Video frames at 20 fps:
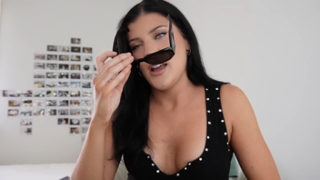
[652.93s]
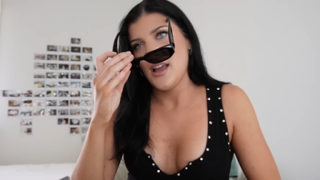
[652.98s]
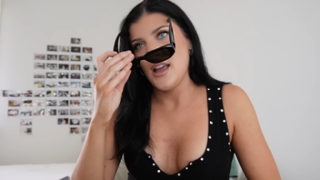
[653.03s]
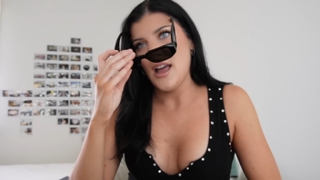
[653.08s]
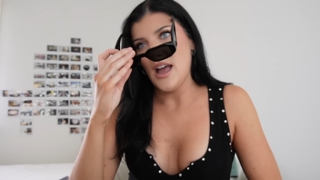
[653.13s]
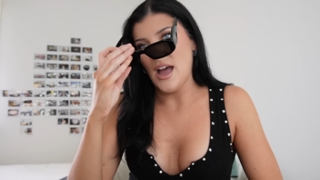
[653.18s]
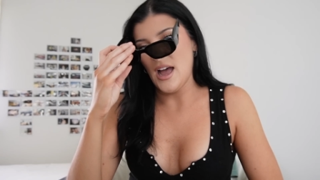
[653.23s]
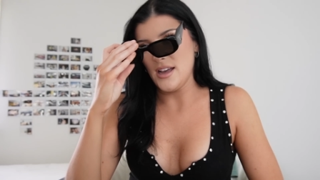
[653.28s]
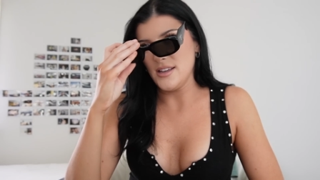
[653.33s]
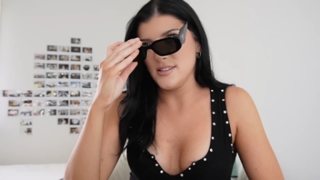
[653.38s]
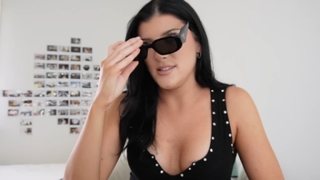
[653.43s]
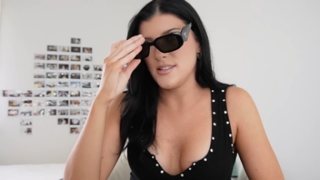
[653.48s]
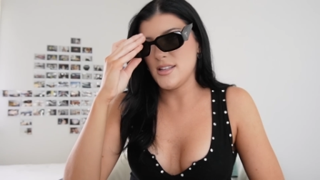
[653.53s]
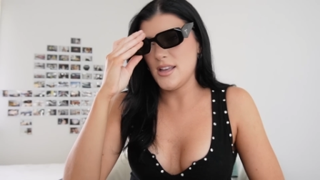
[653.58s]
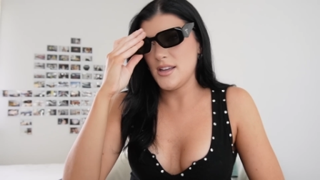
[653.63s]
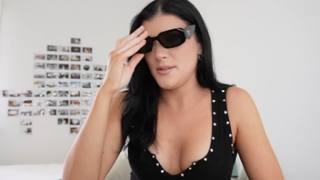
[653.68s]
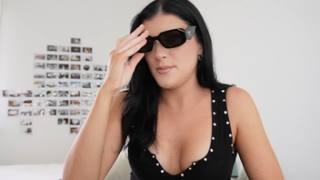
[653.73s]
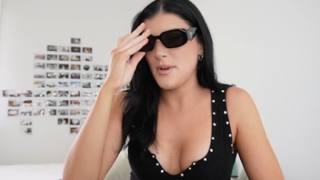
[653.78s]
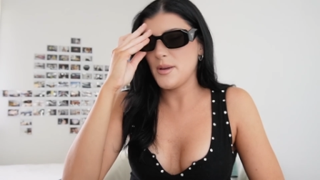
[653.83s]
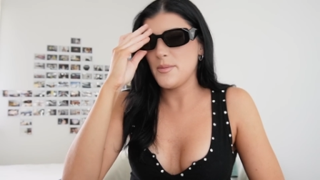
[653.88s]
Has
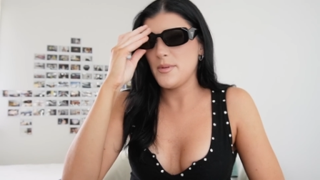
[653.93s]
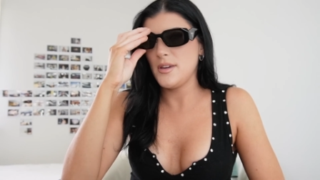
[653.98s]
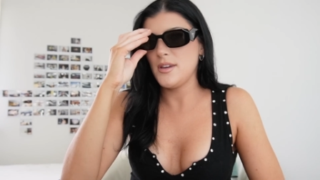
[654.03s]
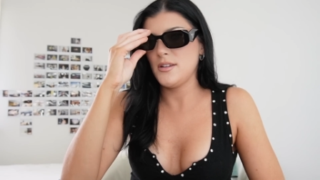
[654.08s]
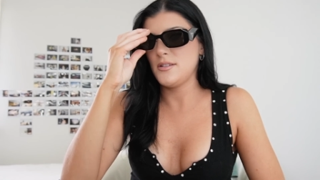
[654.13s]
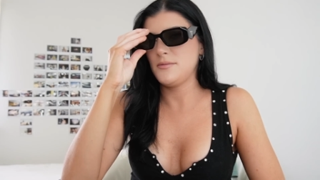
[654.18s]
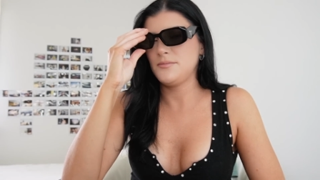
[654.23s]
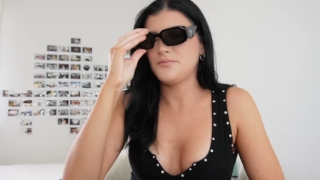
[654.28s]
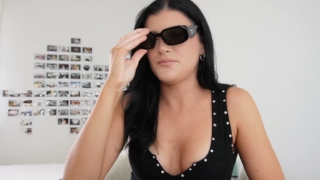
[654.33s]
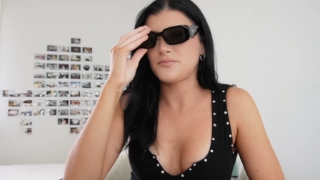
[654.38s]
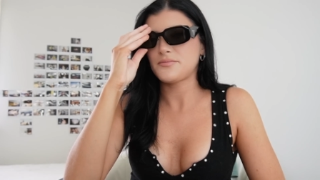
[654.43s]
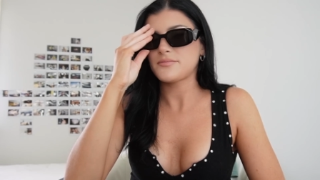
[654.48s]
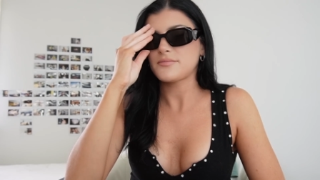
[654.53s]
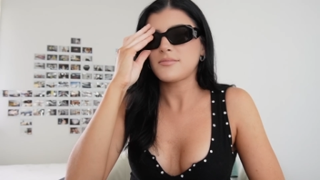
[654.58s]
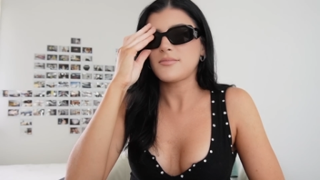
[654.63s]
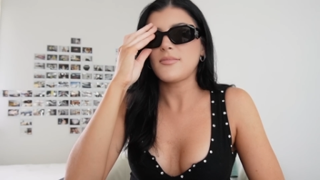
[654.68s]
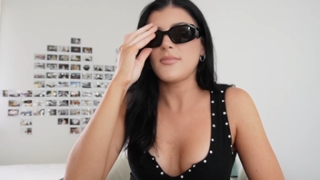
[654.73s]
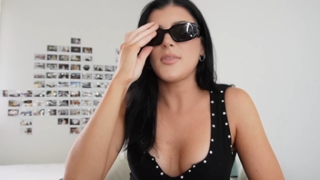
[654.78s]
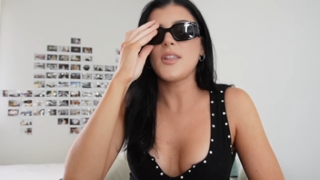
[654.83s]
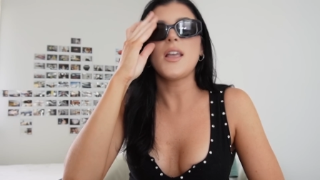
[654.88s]
them, I mean.
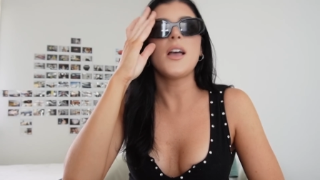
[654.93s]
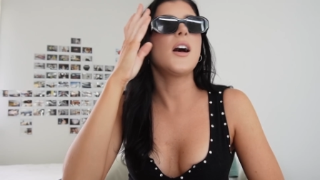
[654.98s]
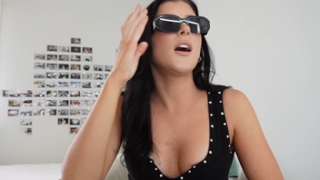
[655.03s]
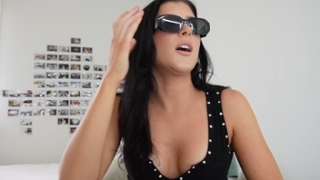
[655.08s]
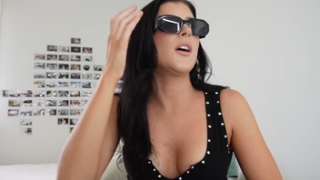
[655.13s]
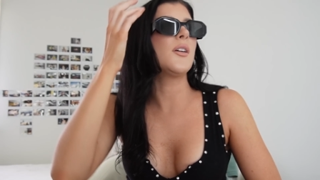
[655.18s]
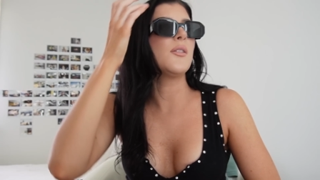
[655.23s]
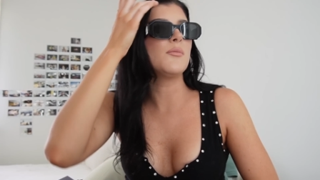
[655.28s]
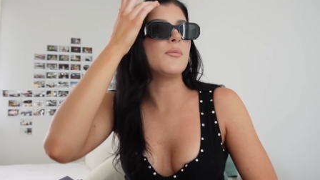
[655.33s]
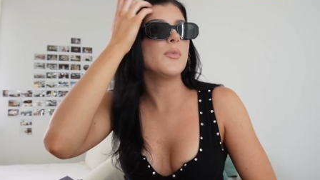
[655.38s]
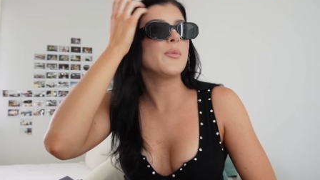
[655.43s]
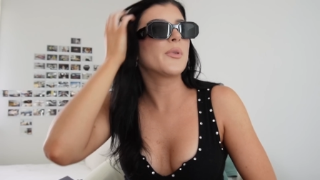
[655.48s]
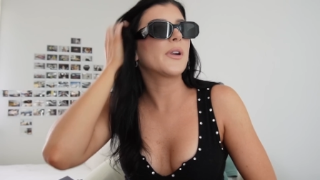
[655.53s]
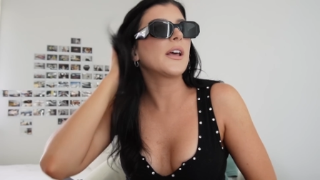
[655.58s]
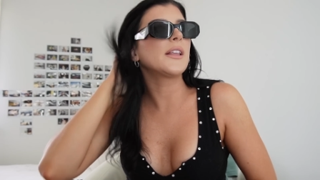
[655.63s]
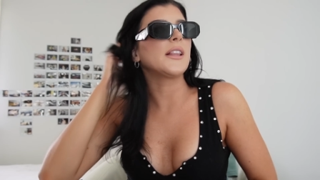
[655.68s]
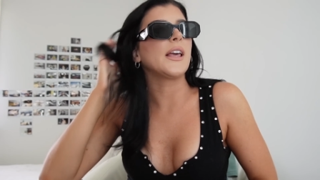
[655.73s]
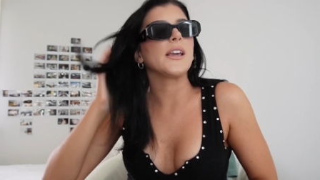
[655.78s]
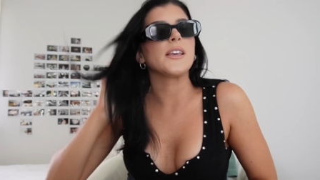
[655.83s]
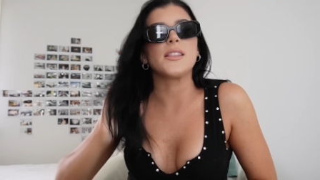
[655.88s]
Um, but
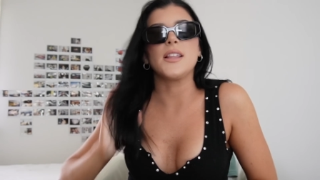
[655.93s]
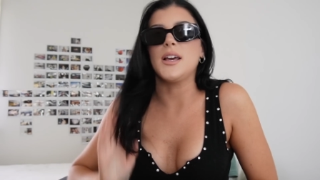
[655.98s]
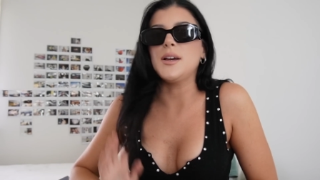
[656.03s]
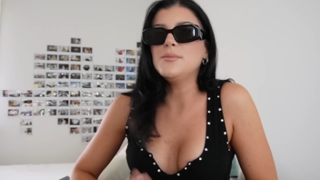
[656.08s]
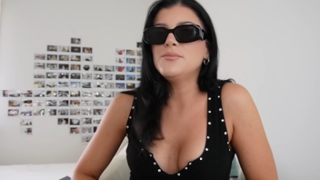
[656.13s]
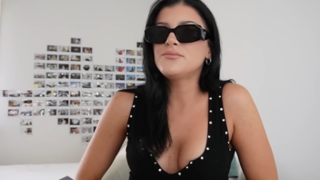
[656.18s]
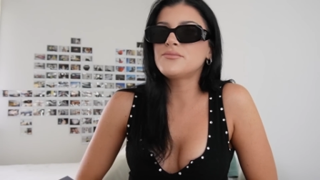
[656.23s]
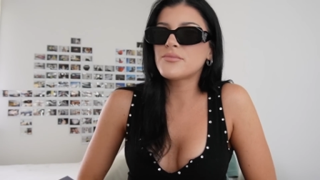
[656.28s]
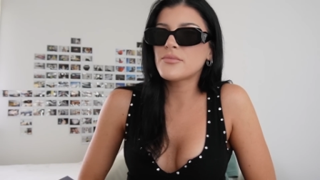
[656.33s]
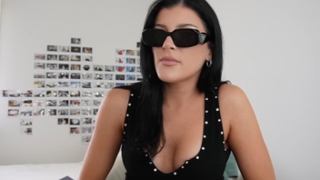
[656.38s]
I like them.